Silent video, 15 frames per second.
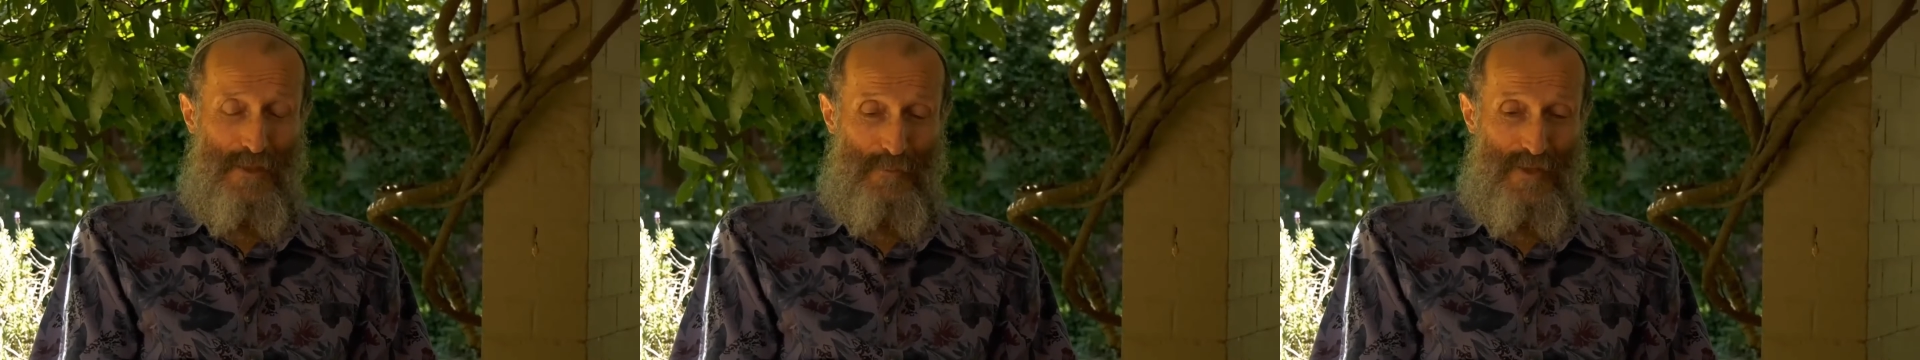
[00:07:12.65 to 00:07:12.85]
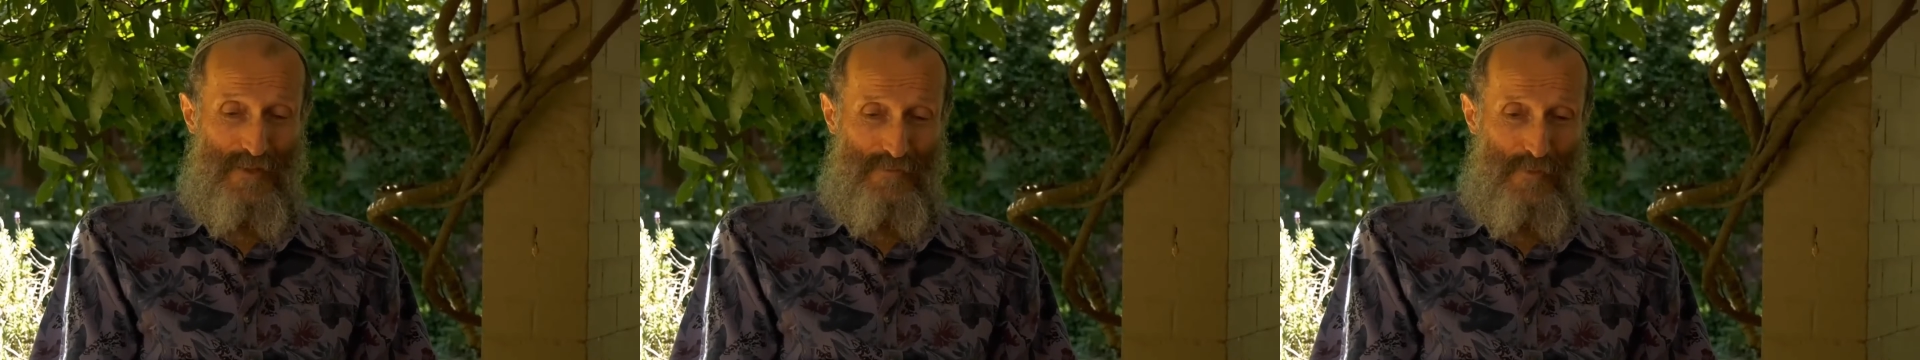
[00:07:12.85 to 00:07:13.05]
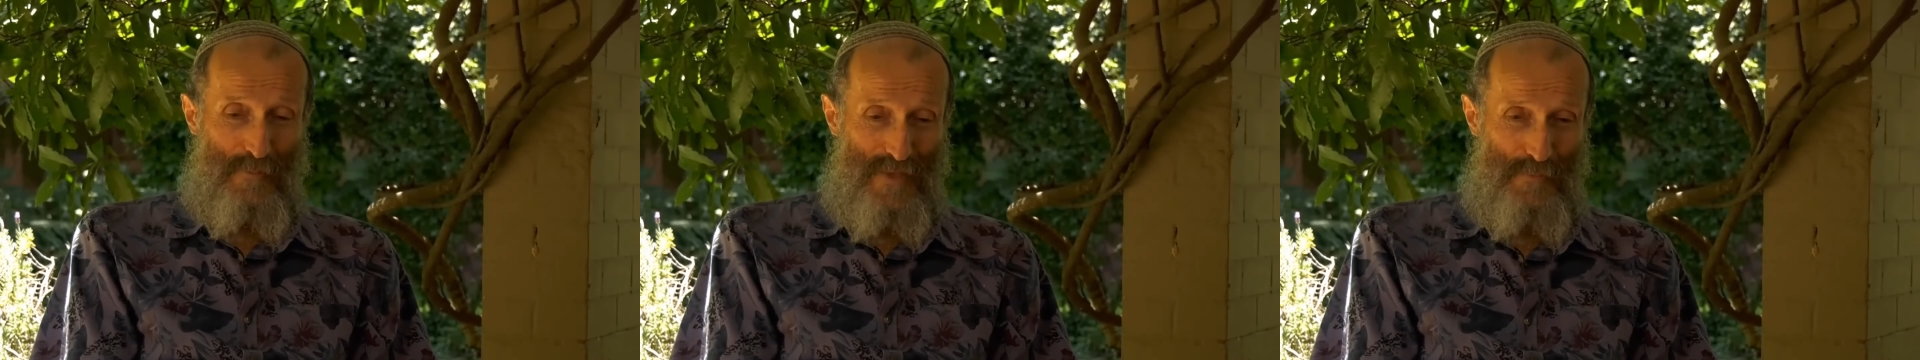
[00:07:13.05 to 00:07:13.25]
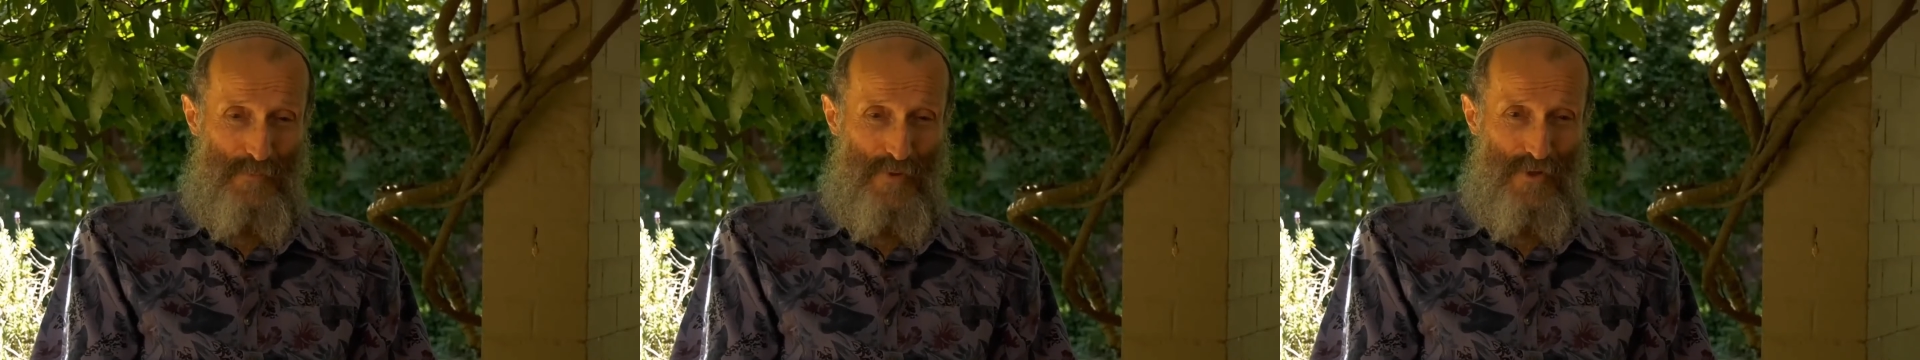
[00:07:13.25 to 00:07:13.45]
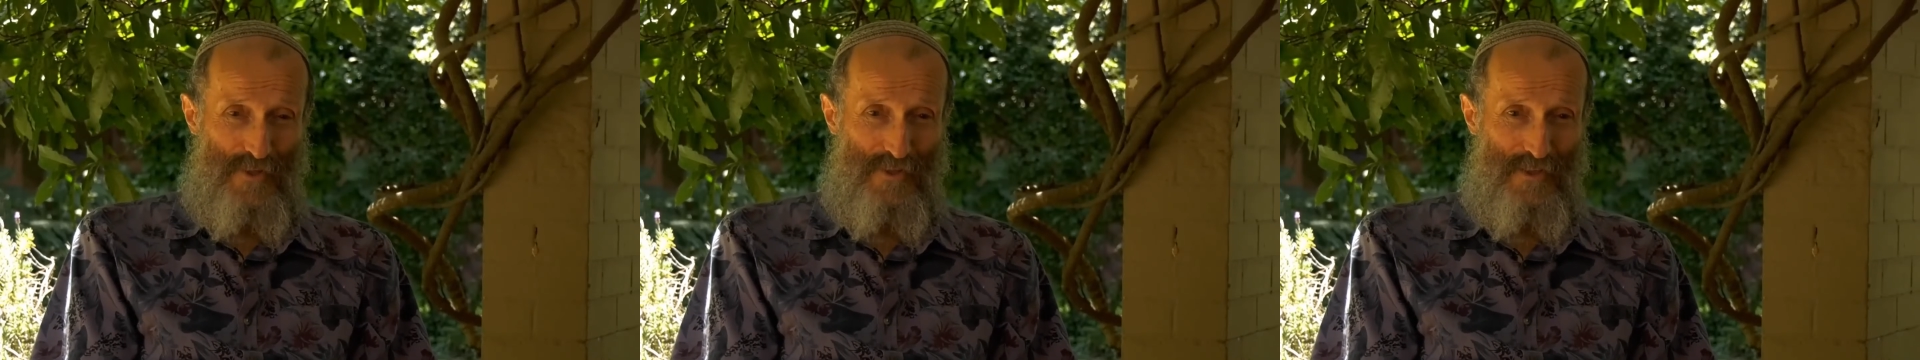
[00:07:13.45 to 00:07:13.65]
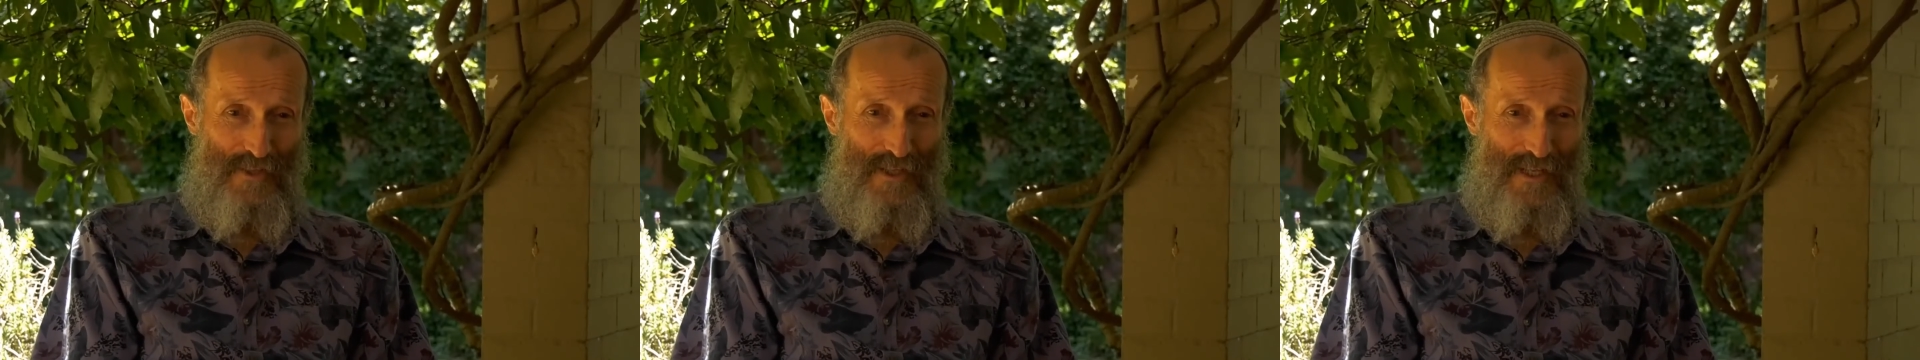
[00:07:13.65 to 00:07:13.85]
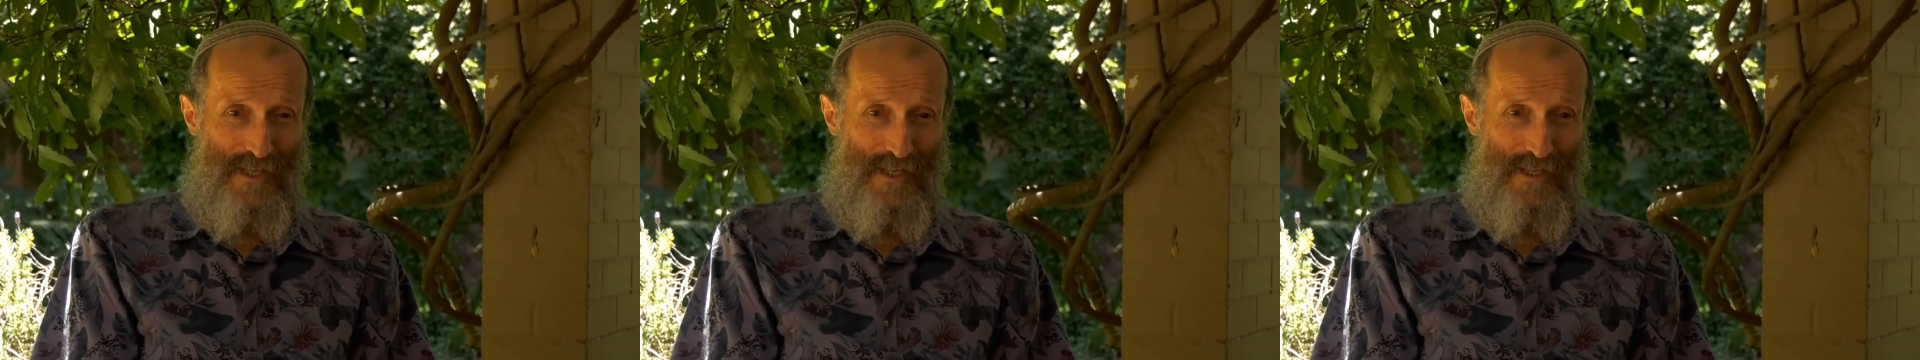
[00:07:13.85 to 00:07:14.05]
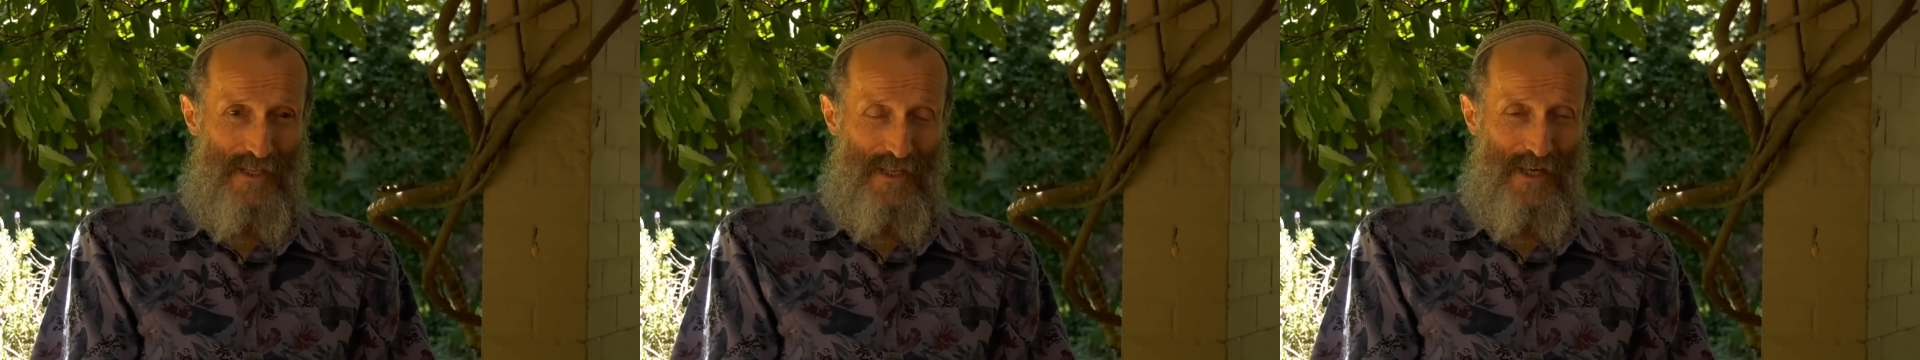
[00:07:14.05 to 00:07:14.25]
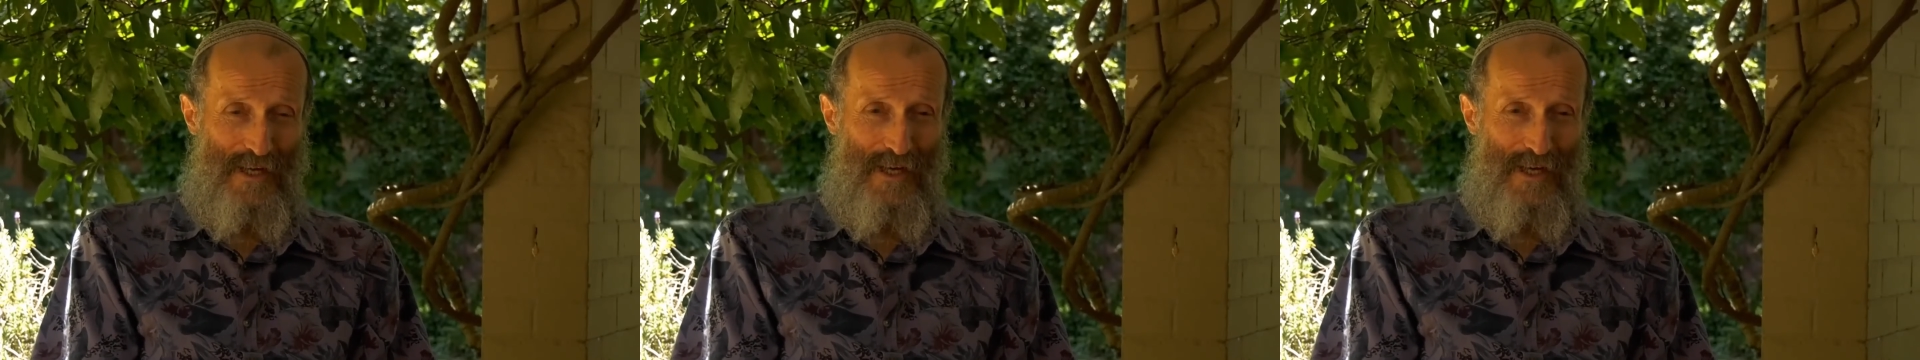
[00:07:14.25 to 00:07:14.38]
But for me personally,